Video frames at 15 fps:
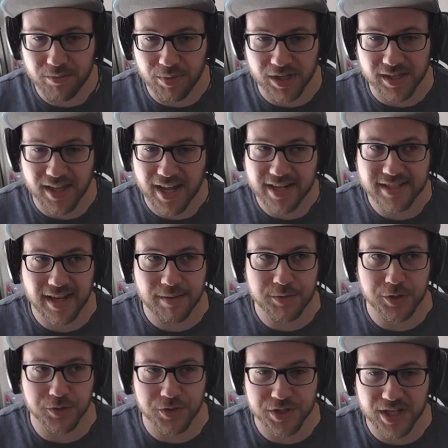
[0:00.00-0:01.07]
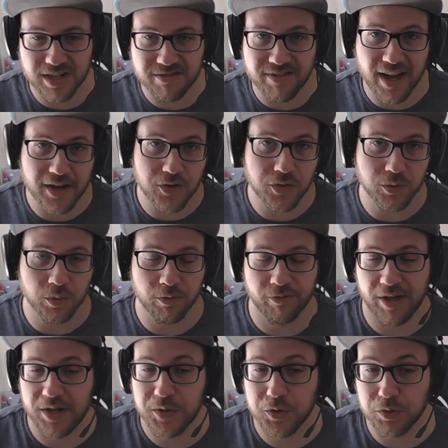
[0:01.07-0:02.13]
but a lot of times you're just going to value the
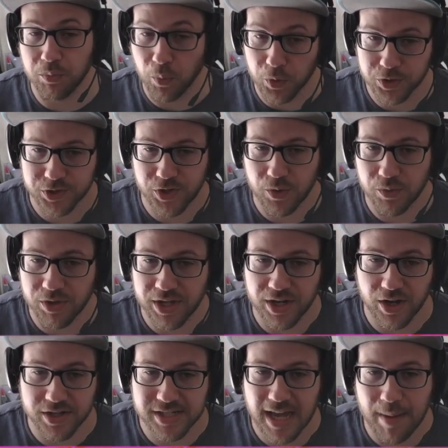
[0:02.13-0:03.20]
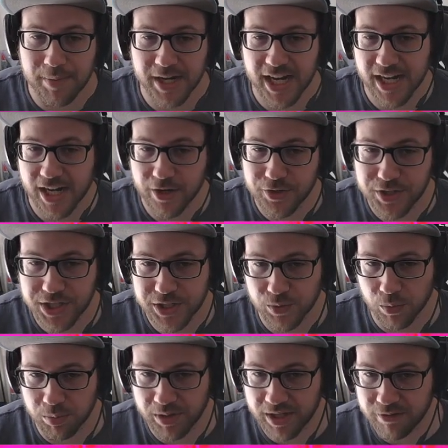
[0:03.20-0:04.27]
revenge more so than untapping an energy, so we're
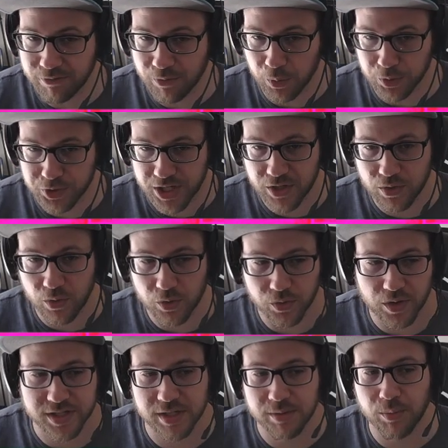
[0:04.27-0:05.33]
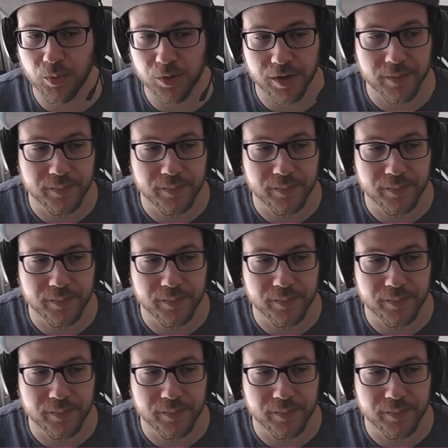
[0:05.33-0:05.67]
playing 4 J. Cole across the board.